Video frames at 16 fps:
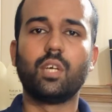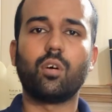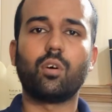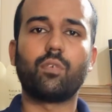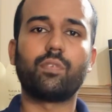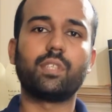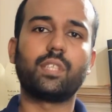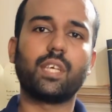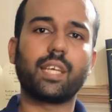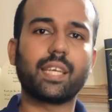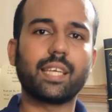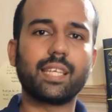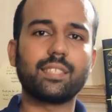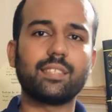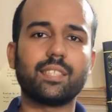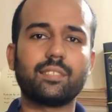or with the
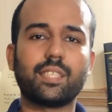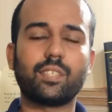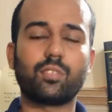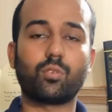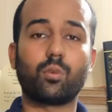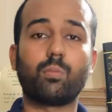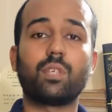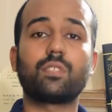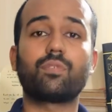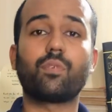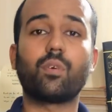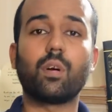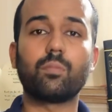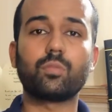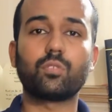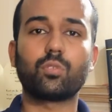age there is a thrombus
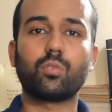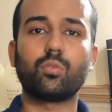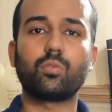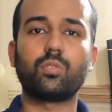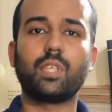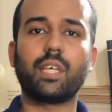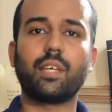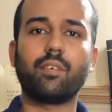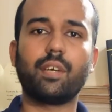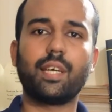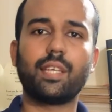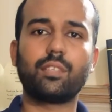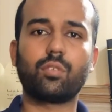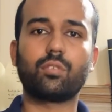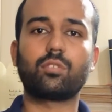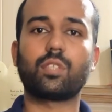formed, so the
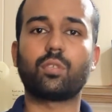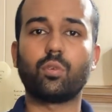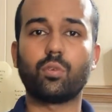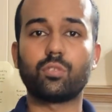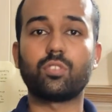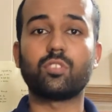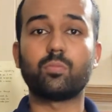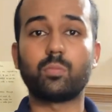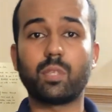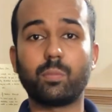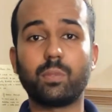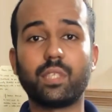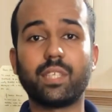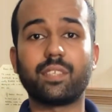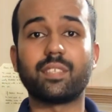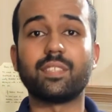atherosclerosis may be
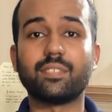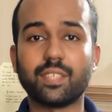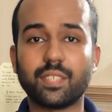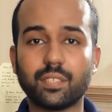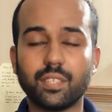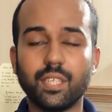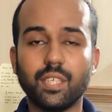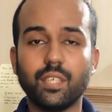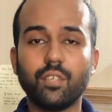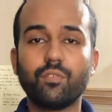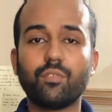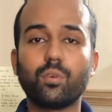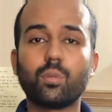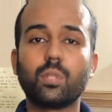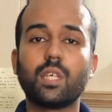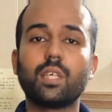the reason
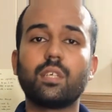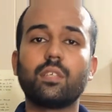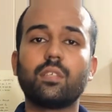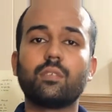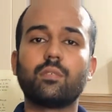for the